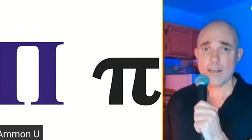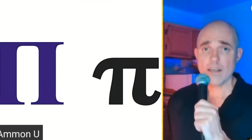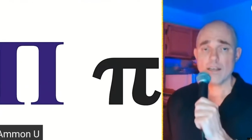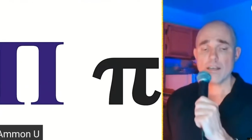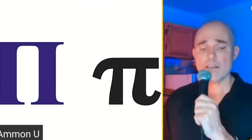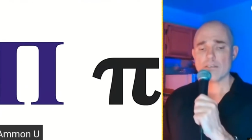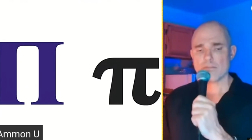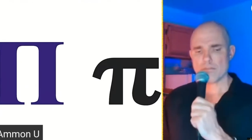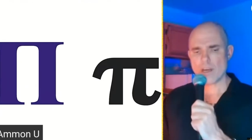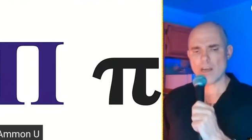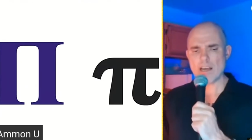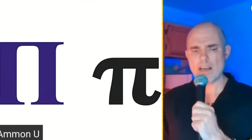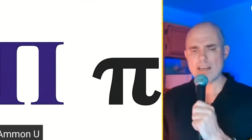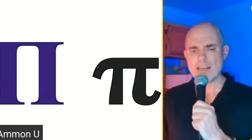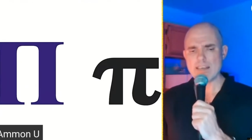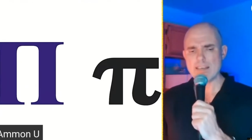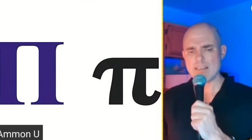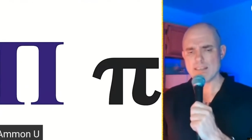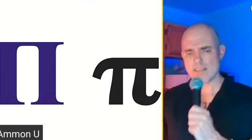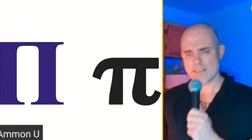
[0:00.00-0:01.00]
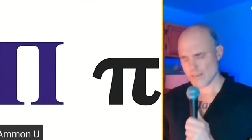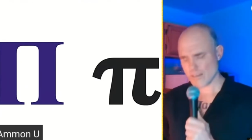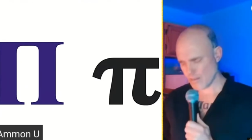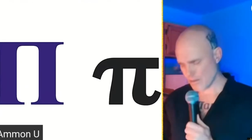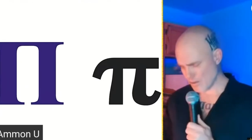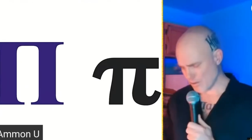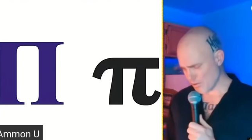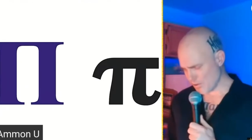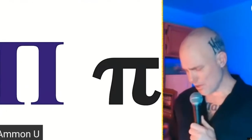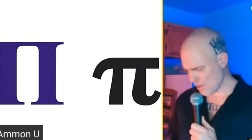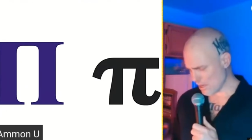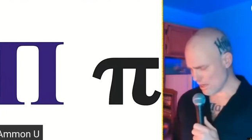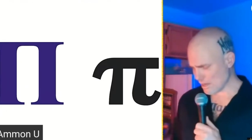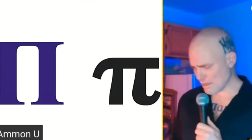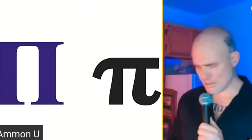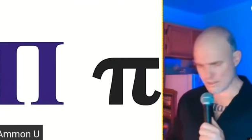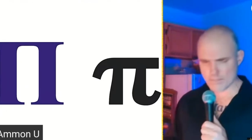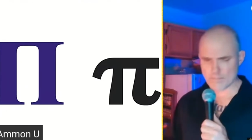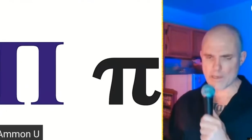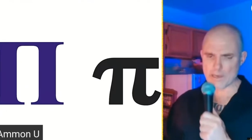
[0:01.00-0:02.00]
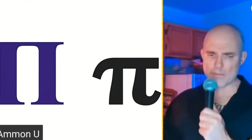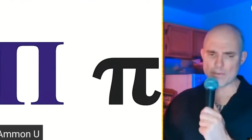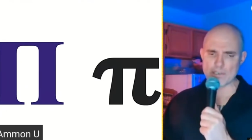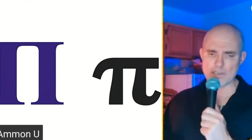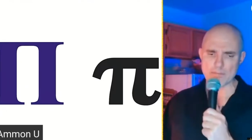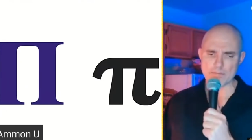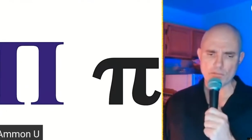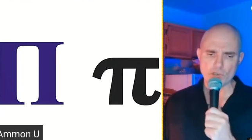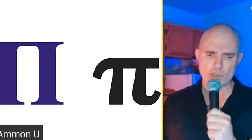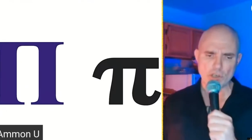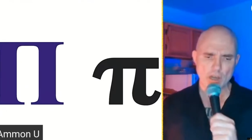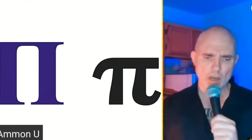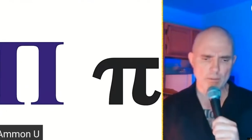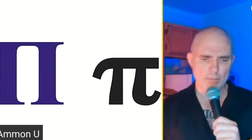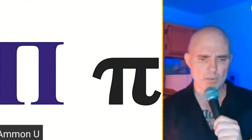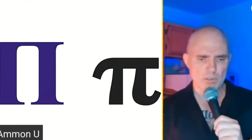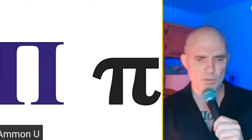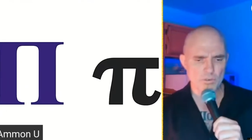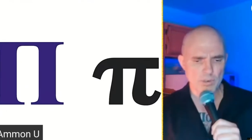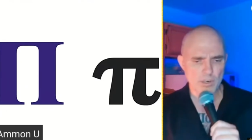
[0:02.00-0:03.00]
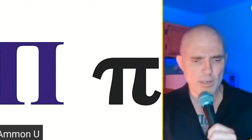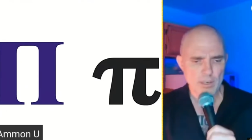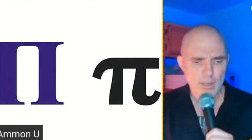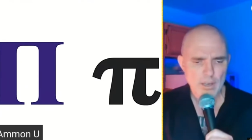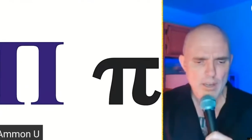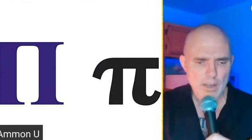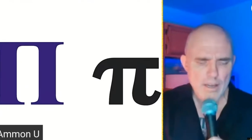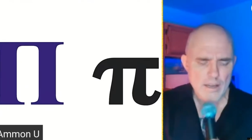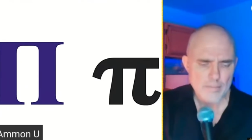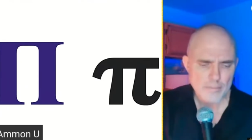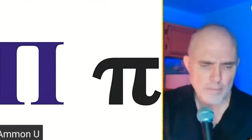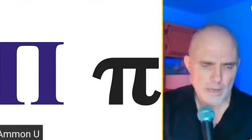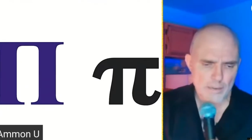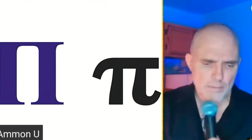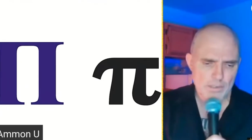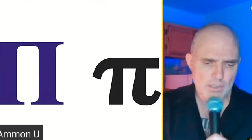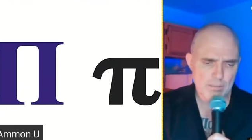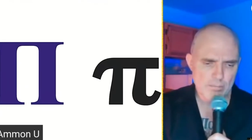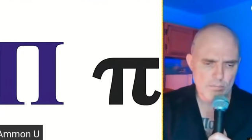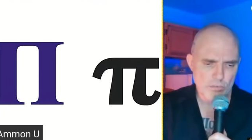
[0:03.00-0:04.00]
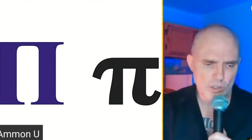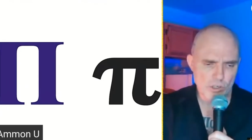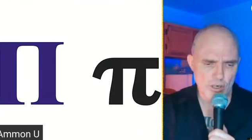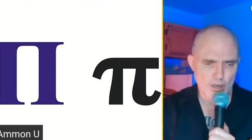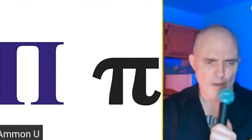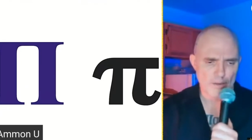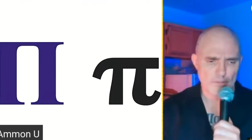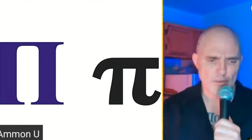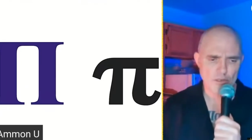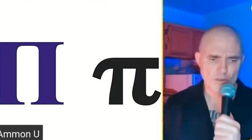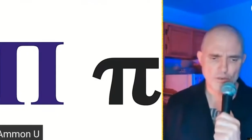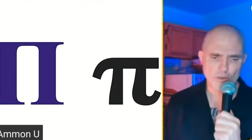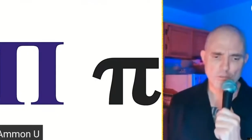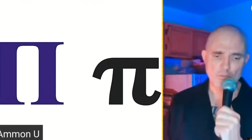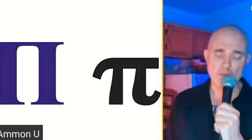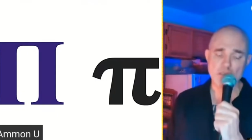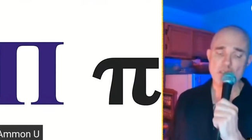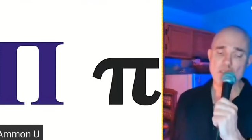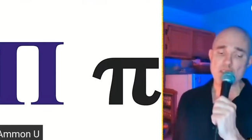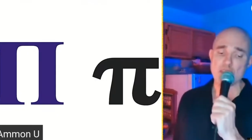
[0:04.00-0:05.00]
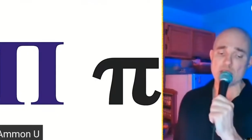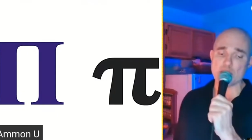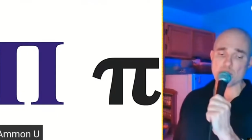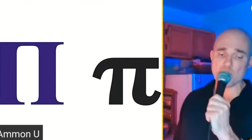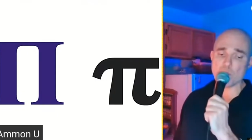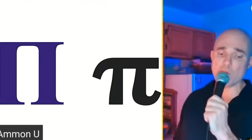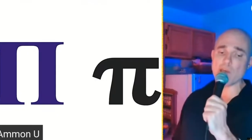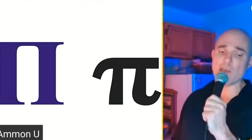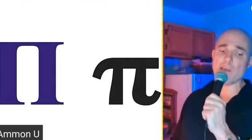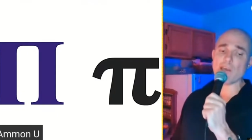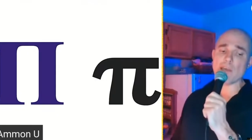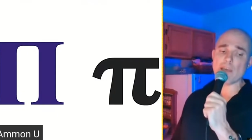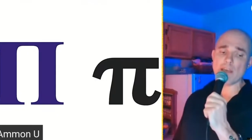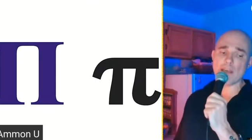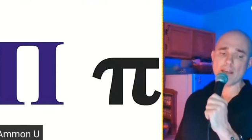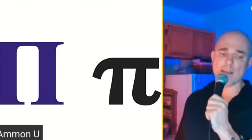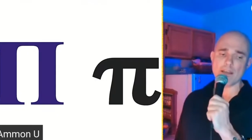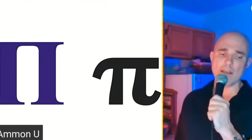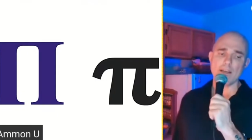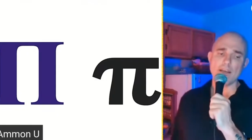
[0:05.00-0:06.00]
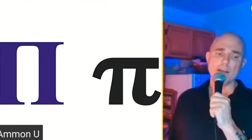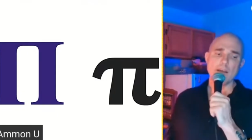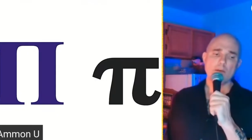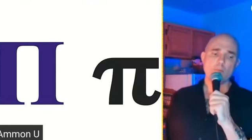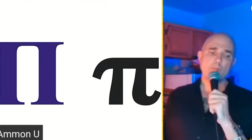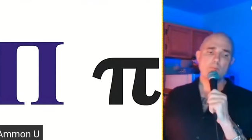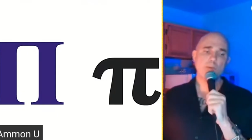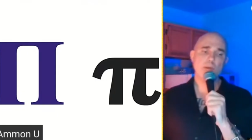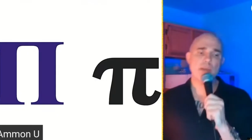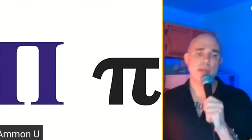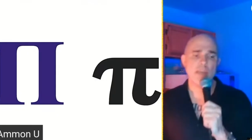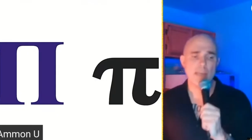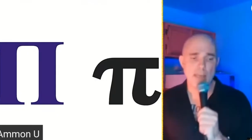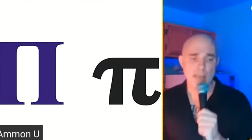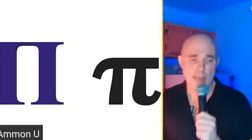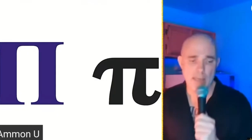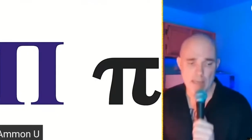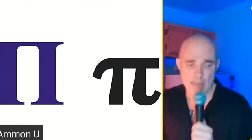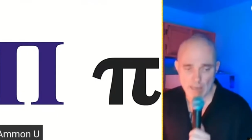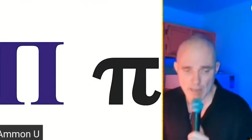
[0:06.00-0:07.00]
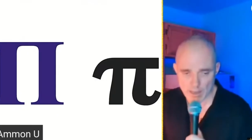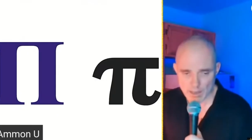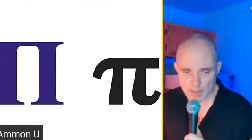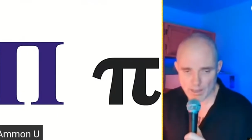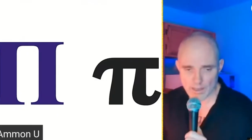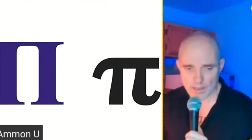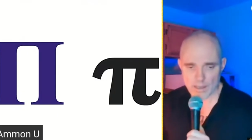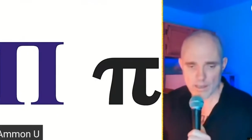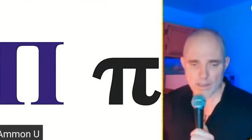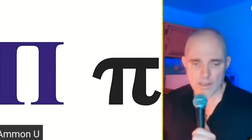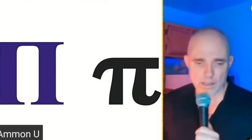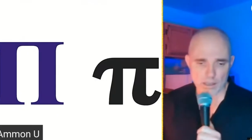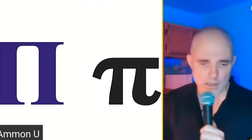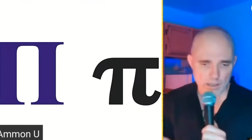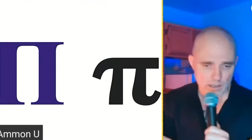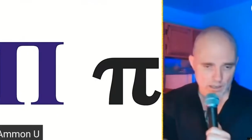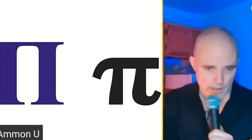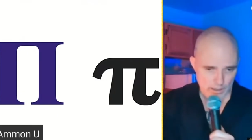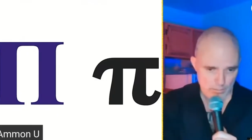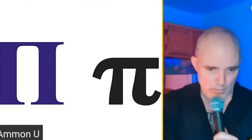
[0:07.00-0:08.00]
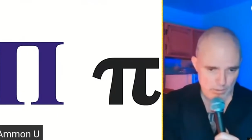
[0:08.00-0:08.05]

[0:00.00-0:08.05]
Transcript: right? Oh God, it's maybe some geometry, but this is P. P. Give me the